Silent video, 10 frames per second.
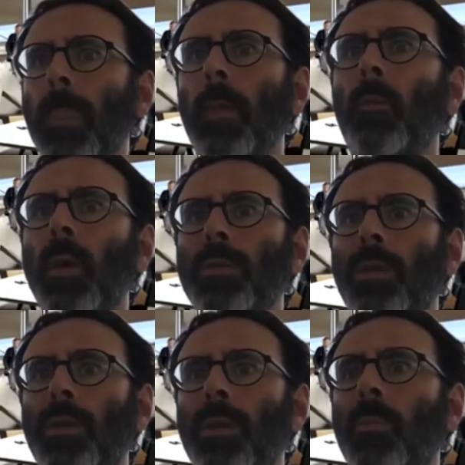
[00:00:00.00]
We are
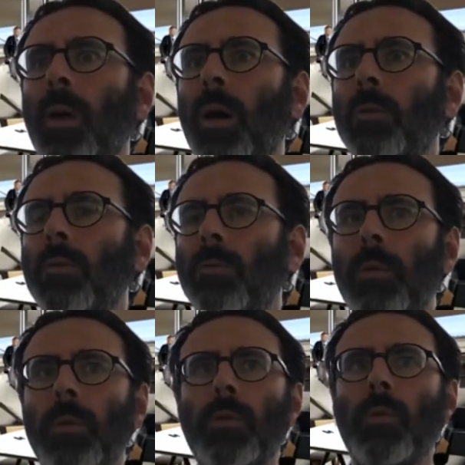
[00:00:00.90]
talking about
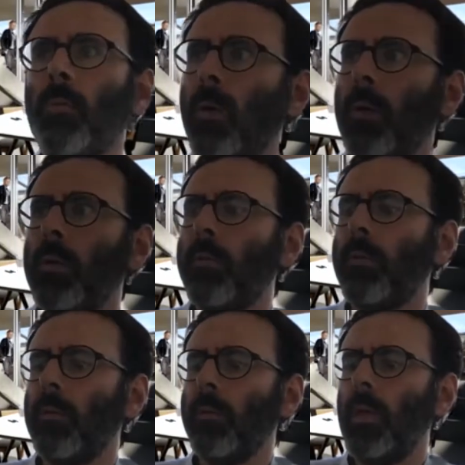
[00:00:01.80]
virtual
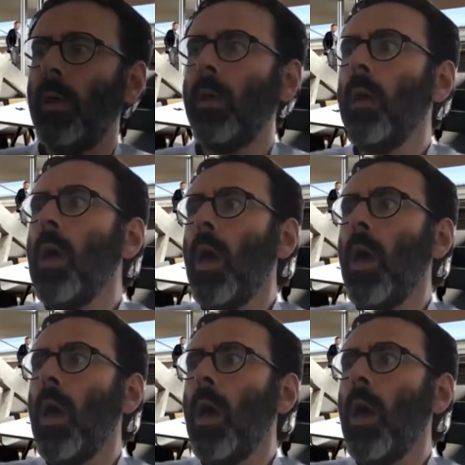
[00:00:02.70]
worlds today.